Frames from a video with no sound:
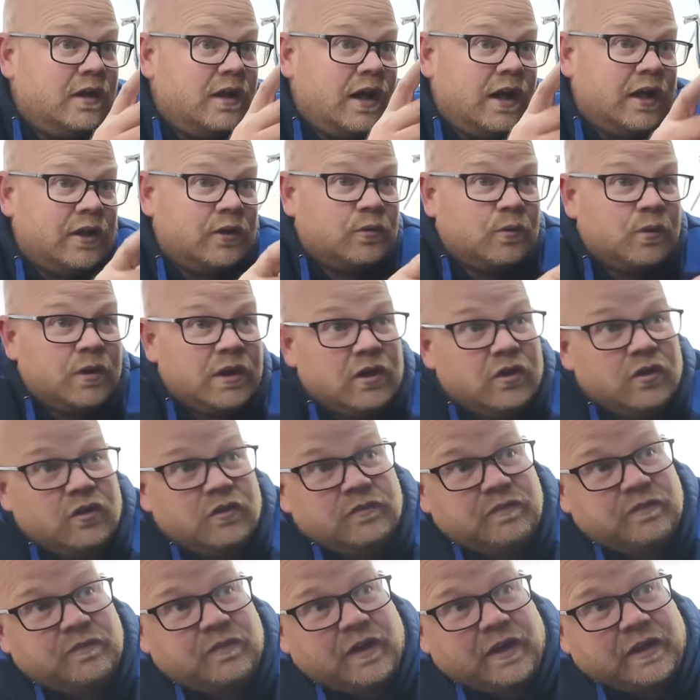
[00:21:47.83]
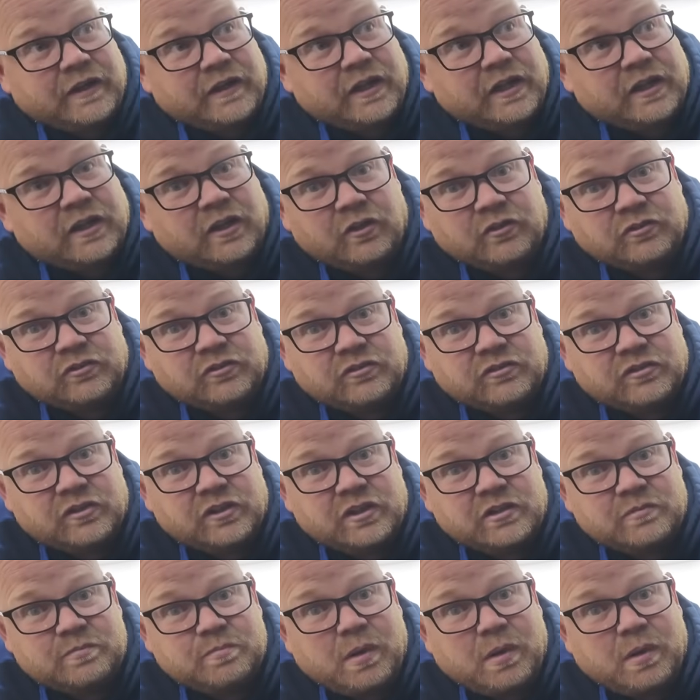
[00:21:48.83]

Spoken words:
Had a quick look, found out it goes into this